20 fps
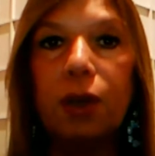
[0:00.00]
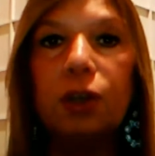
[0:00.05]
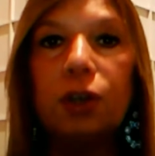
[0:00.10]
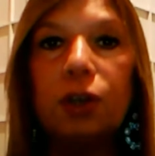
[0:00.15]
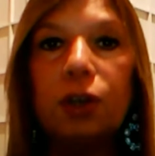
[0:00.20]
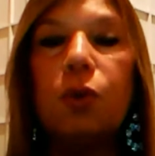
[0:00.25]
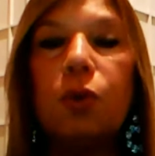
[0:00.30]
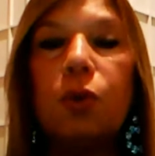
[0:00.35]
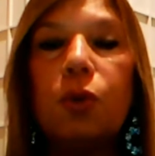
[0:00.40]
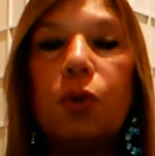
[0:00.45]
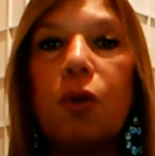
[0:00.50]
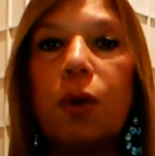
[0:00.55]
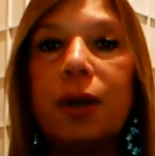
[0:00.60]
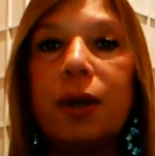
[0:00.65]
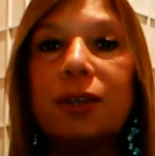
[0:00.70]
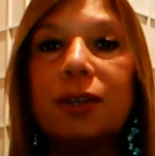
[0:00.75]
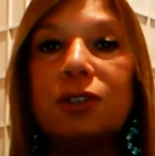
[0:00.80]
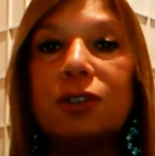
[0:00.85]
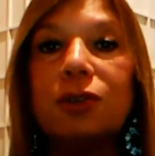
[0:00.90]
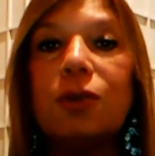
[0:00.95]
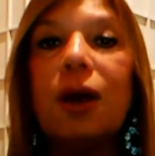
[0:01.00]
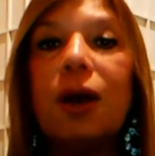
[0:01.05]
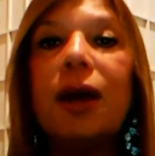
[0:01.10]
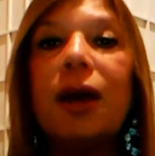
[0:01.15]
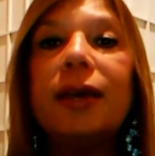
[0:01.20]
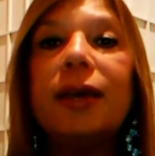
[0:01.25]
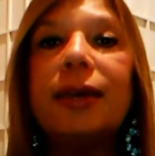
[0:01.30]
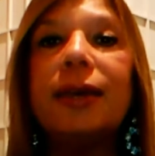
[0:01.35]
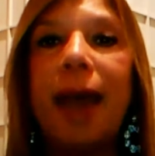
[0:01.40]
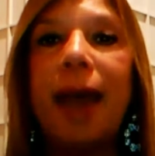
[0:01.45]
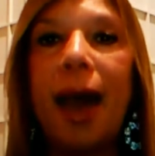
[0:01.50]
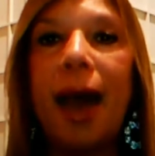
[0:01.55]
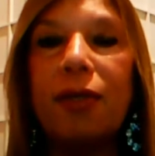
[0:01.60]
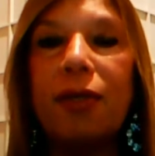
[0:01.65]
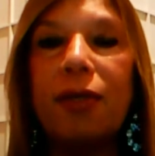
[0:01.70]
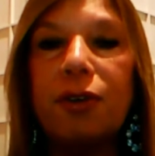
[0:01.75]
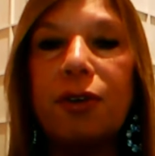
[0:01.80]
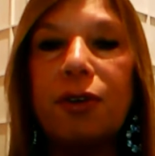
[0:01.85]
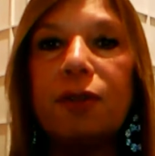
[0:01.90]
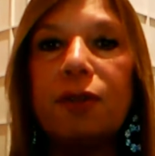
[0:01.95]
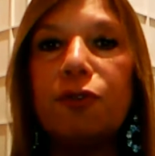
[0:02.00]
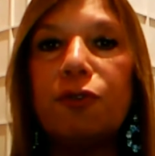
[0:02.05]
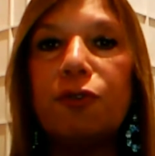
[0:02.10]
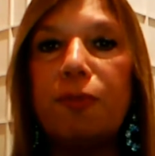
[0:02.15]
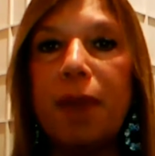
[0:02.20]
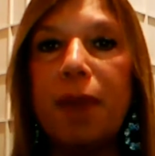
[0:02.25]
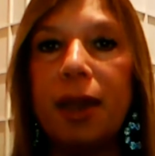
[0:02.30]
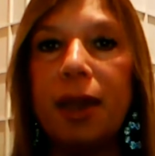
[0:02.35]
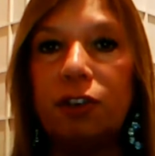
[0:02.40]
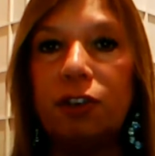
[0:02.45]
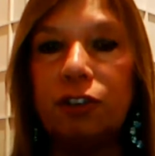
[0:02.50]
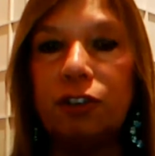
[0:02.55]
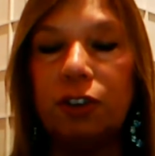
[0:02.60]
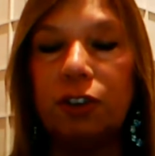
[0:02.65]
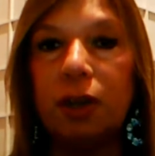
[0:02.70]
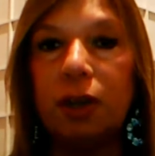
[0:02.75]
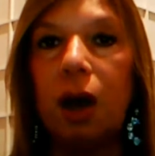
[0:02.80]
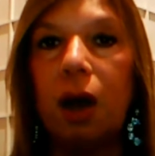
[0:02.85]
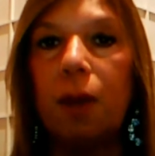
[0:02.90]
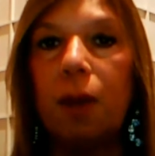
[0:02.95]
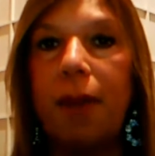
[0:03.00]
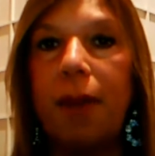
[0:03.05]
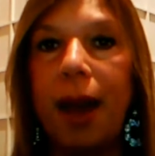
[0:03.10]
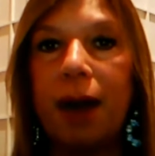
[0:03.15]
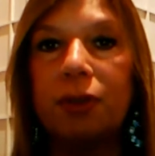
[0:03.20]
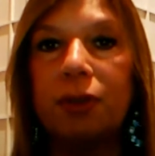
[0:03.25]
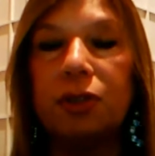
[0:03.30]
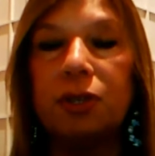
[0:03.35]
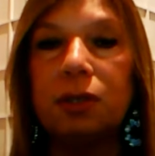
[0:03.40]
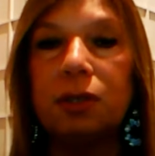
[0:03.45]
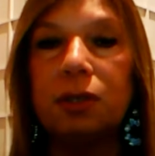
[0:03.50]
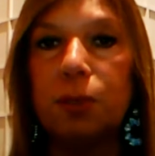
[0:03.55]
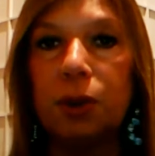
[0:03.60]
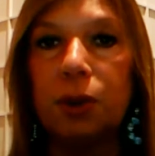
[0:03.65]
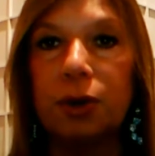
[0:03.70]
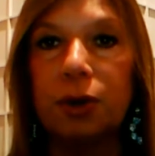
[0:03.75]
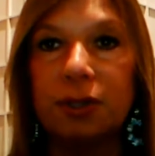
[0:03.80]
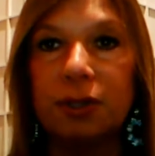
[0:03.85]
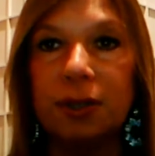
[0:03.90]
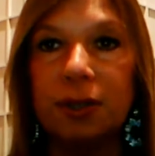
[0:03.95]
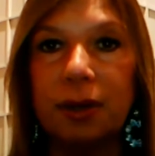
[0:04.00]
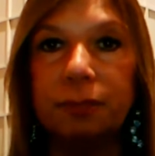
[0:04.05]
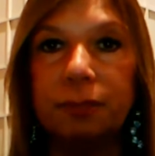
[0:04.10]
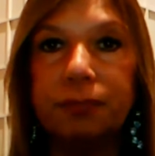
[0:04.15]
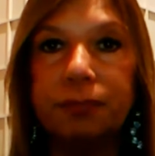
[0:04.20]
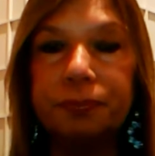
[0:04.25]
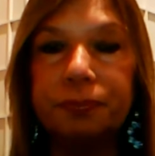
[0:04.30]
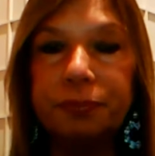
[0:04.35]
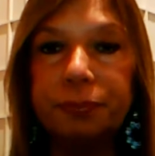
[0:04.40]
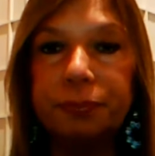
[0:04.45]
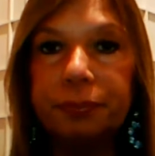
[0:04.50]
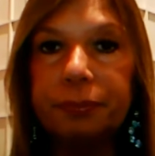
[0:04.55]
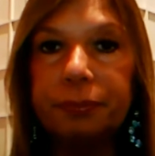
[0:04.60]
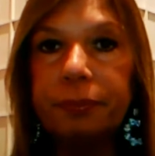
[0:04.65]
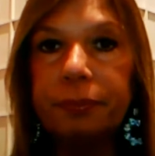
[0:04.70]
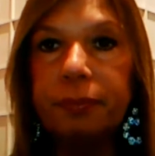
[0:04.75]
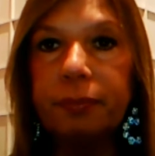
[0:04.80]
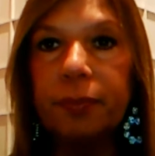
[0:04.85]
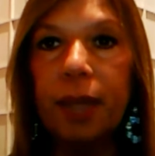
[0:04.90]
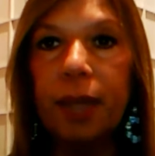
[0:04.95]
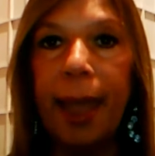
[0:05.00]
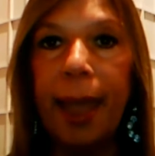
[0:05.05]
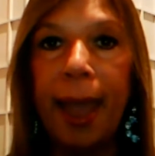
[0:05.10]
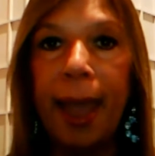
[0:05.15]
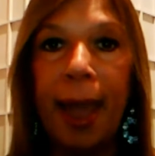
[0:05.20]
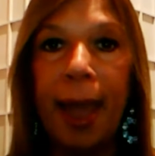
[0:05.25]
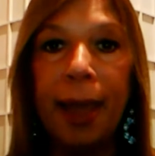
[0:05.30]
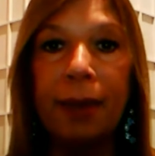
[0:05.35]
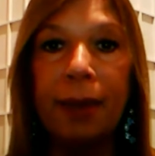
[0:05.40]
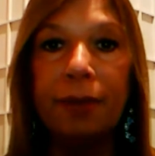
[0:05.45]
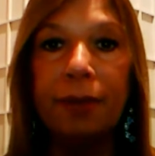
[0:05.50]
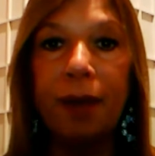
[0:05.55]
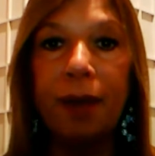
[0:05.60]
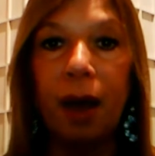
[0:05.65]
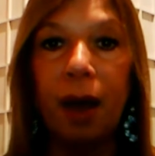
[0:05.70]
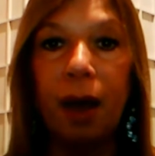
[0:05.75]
You are going to gather information about this person. And